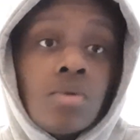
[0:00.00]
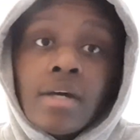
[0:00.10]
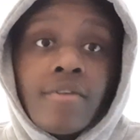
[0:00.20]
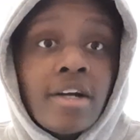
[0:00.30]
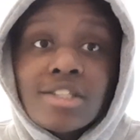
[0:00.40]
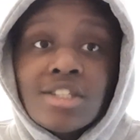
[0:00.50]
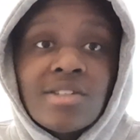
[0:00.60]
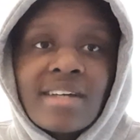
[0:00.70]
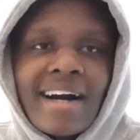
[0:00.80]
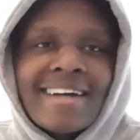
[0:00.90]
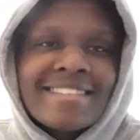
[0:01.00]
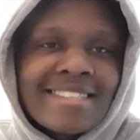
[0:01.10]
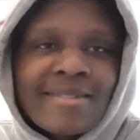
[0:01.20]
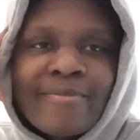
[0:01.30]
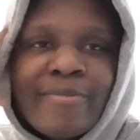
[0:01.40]
whenever I see you guys.
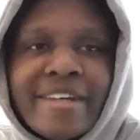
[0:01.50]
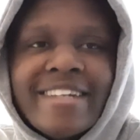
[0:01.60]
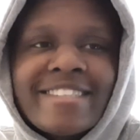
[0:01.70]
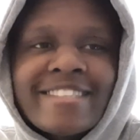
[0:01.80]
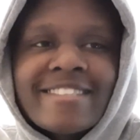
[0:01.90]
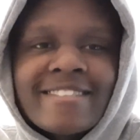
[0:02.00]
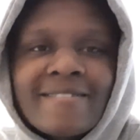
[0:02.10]
Peace.